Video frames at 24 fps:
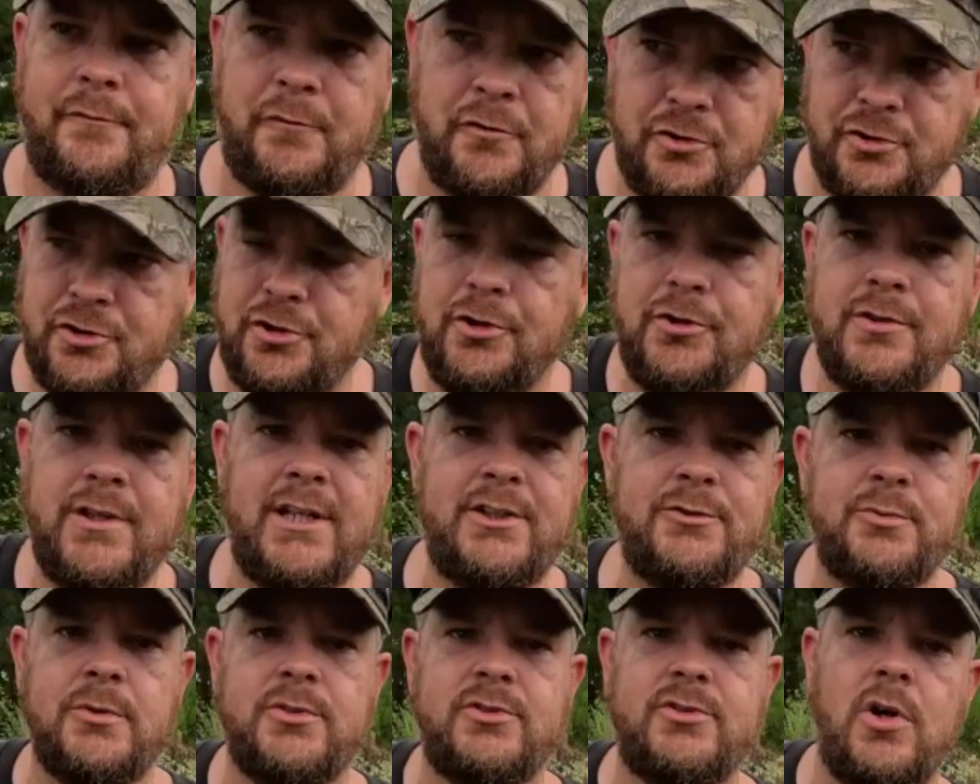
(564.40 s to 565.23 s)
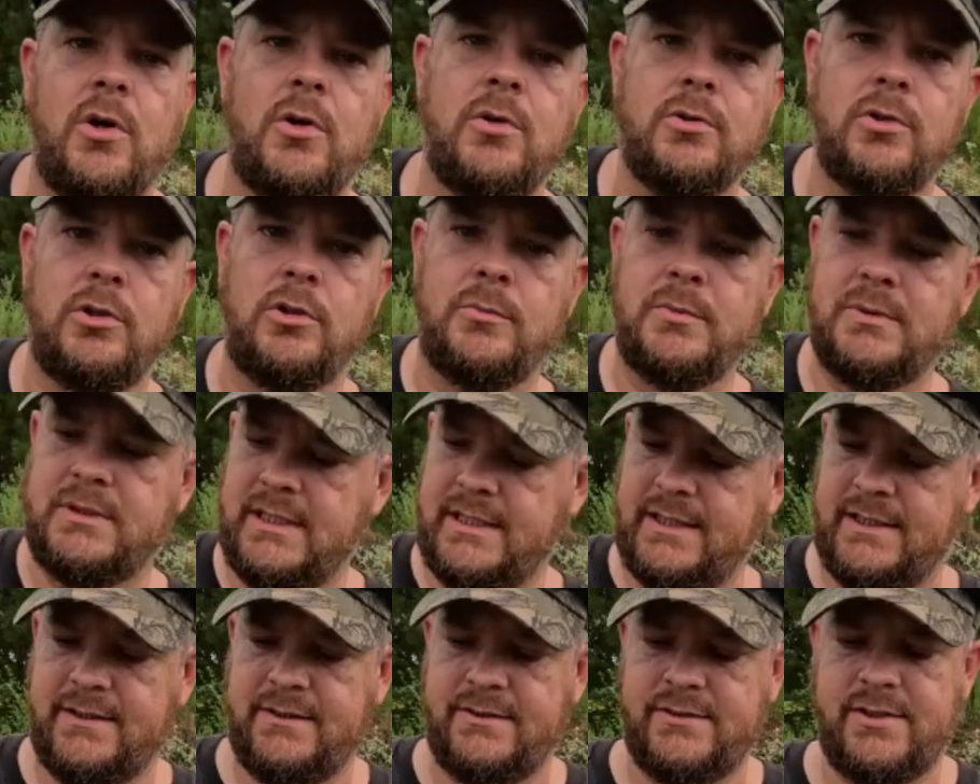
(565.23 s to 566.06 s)
for sure that's what's going on
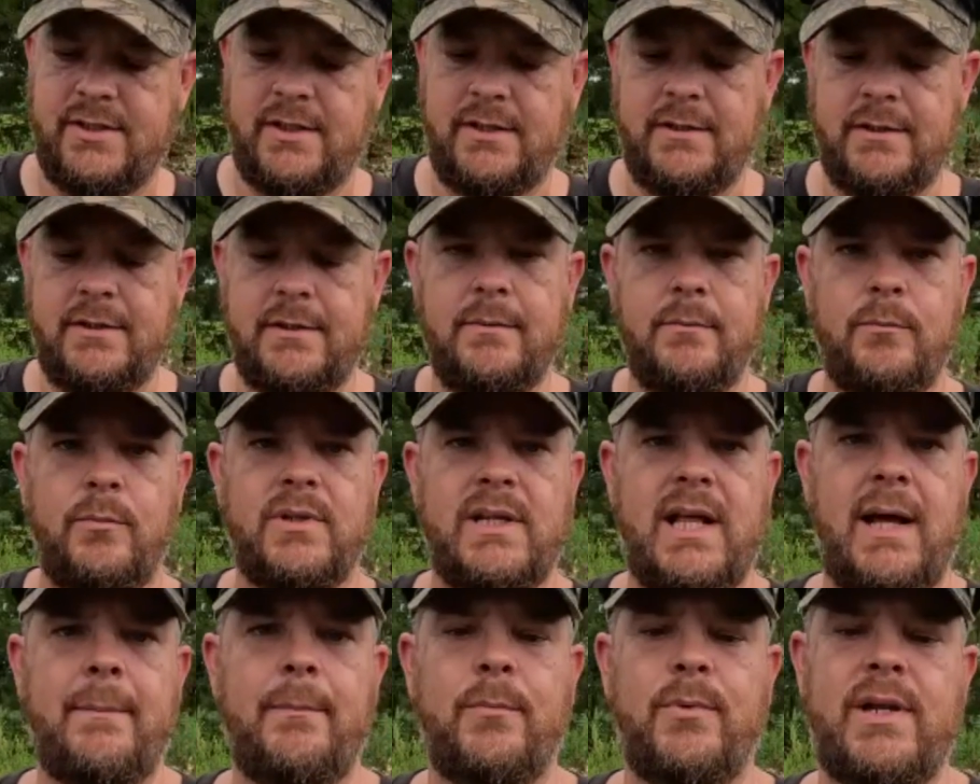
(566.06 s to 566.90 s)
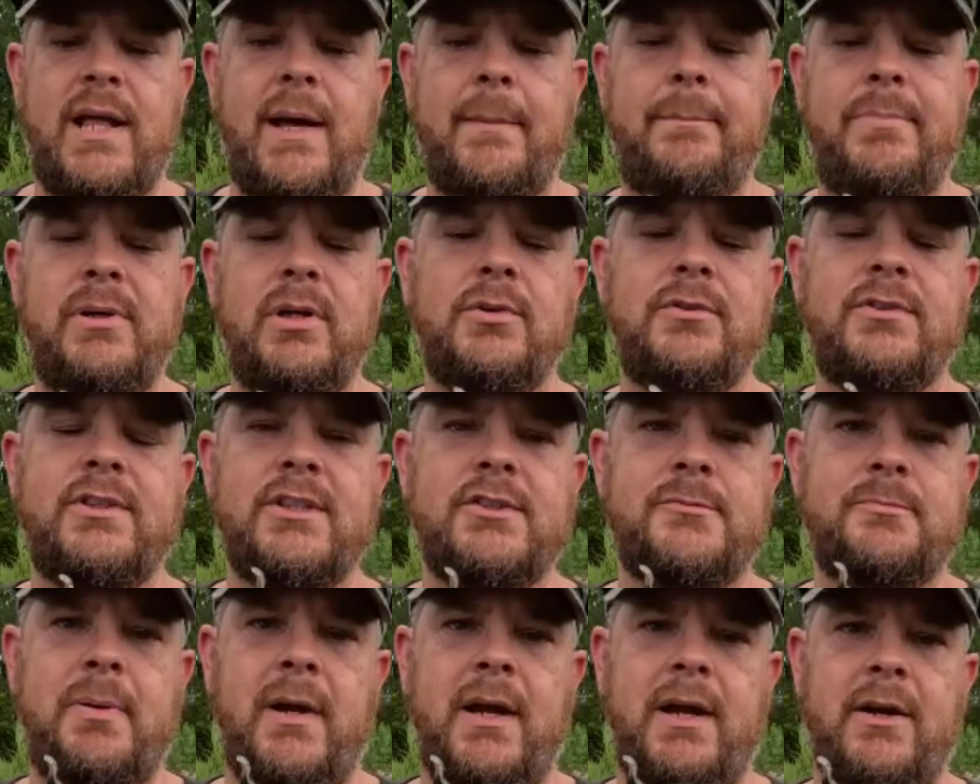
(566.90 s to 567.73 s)
with these. When I built
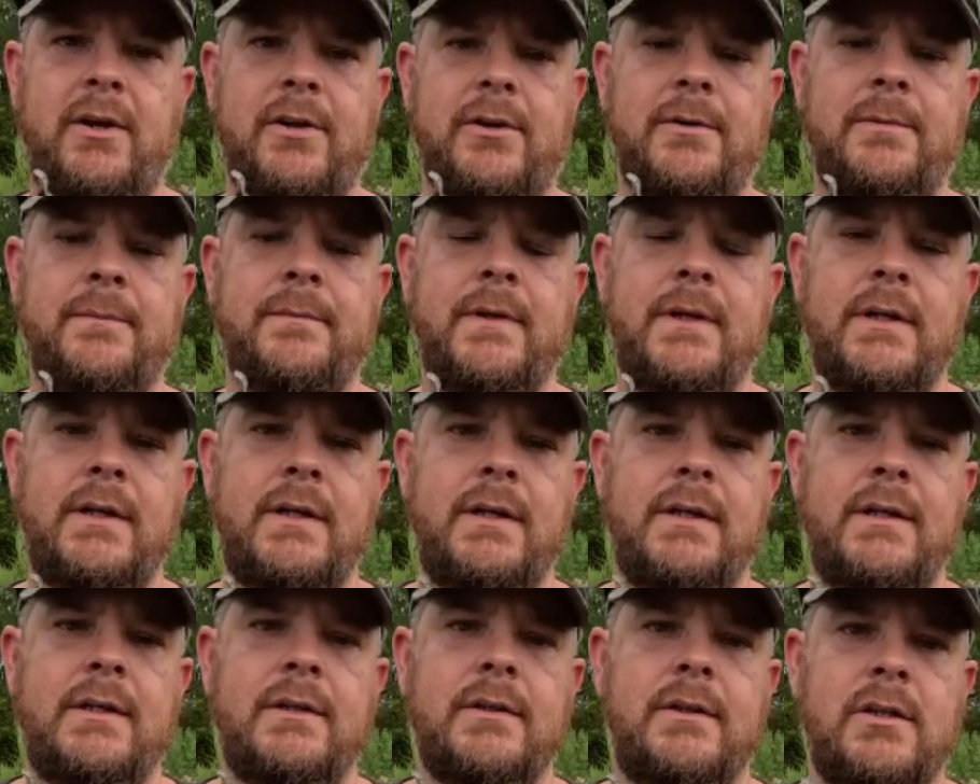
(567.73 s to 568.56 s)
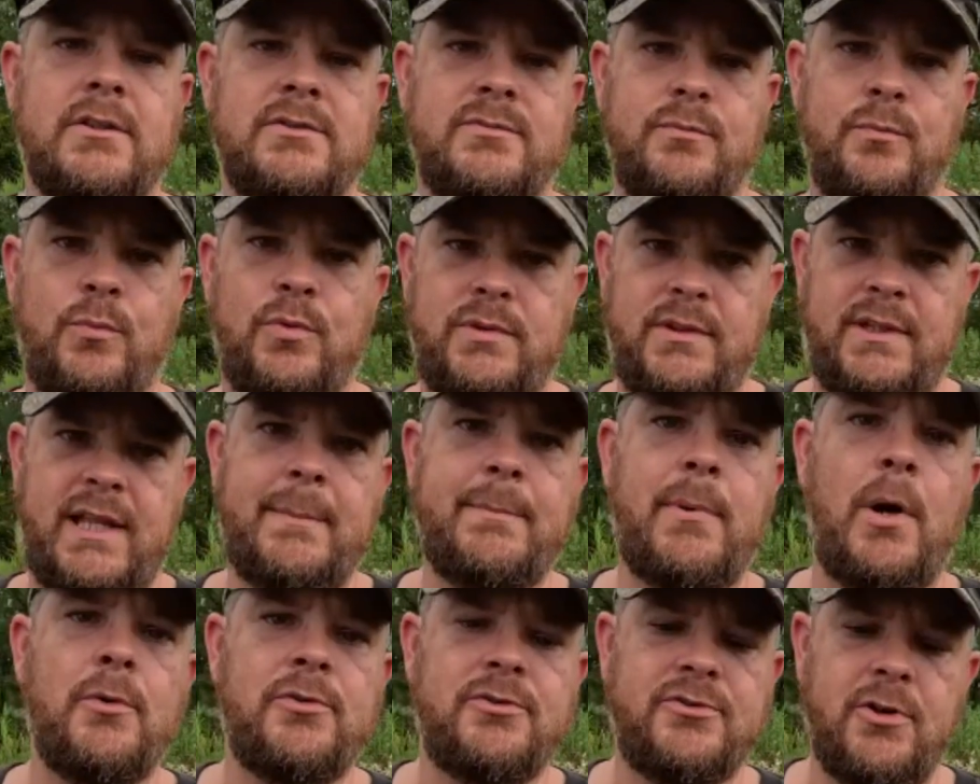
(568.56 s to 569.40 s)
this pair, because when
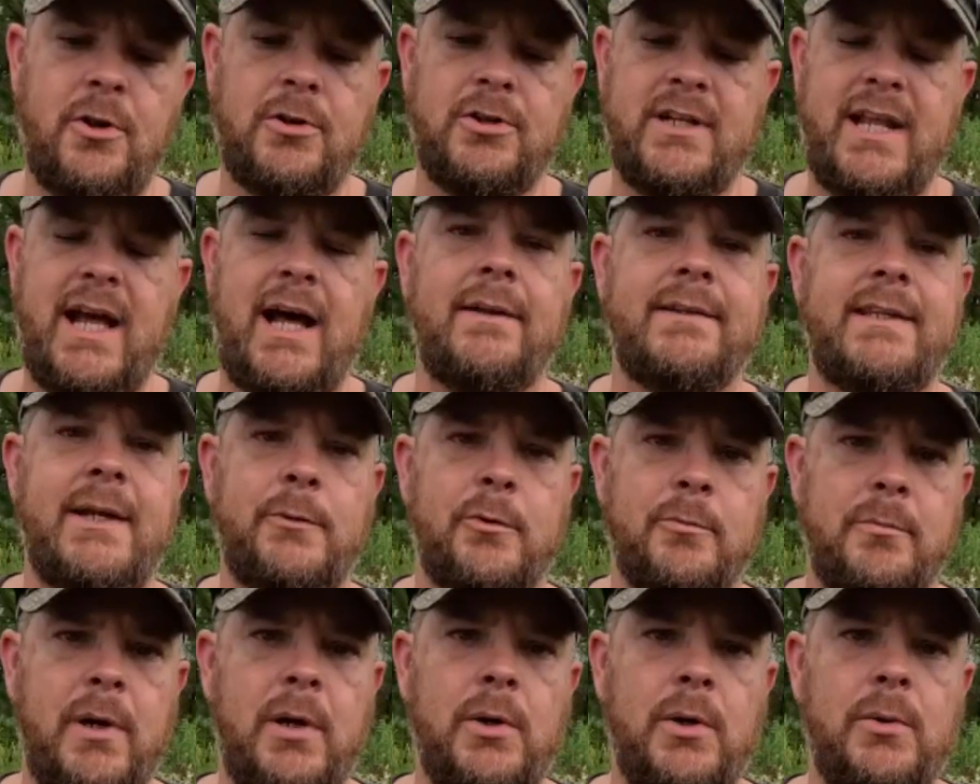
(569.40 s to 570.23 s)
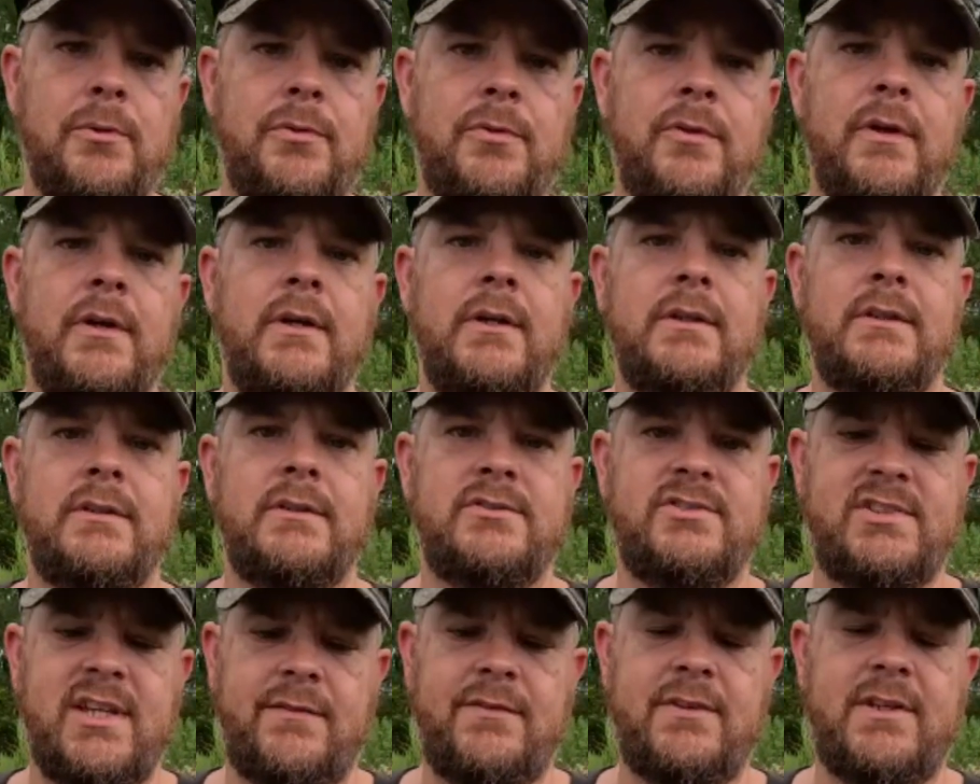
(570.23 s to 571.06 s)
they both started out, they were both
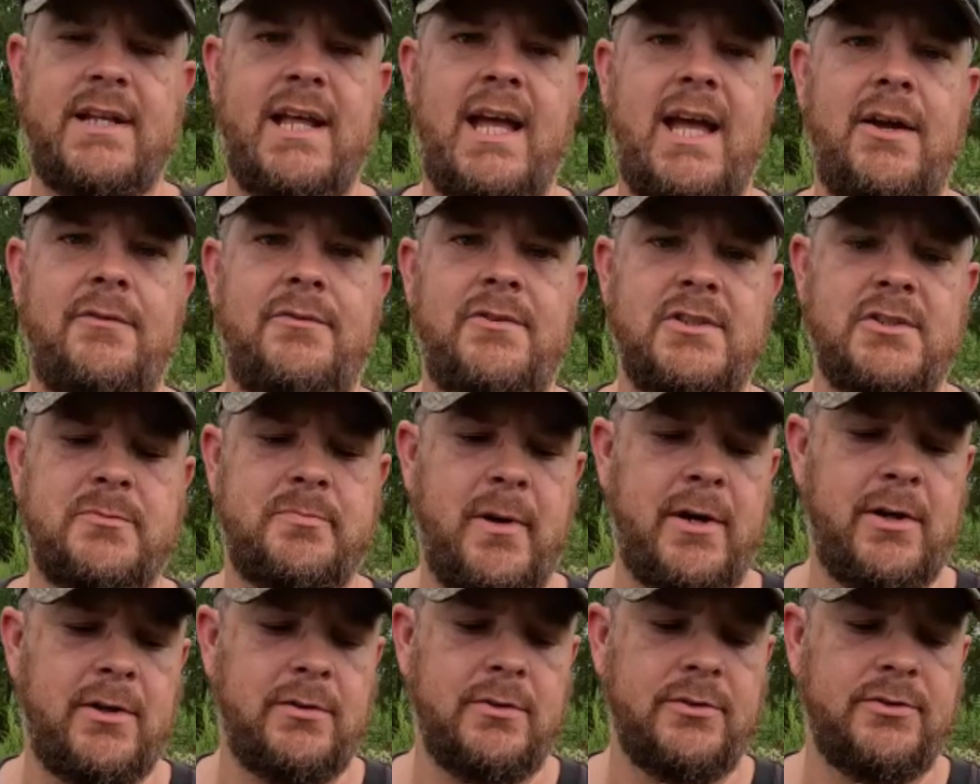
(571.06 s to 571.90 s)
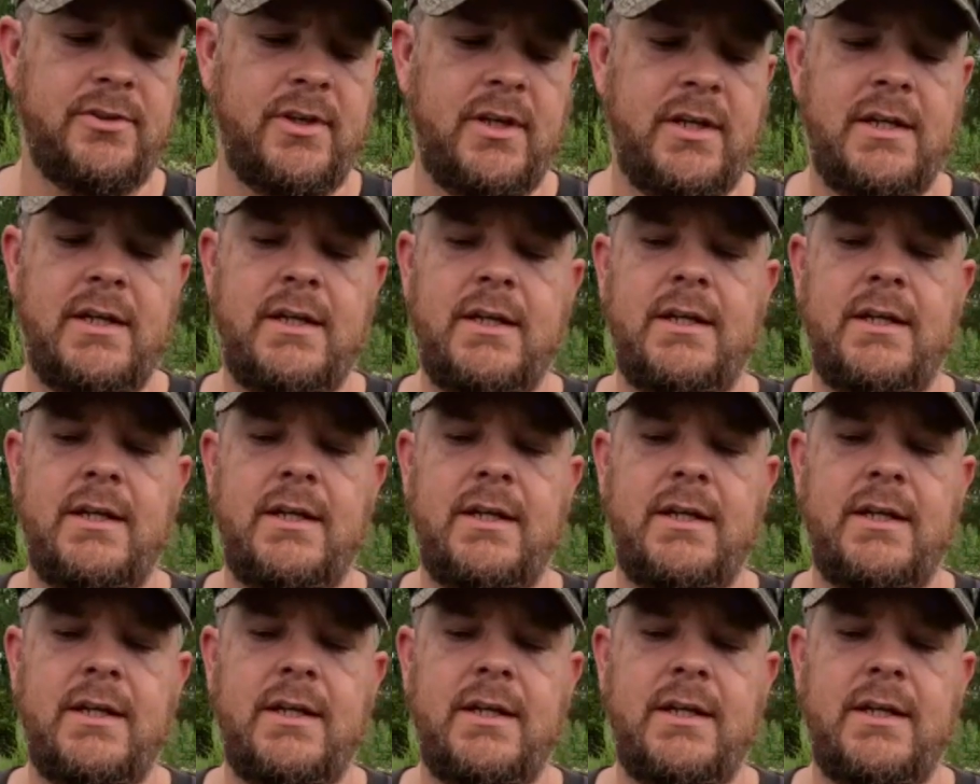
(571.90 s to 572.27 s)
7.5 inch barrels.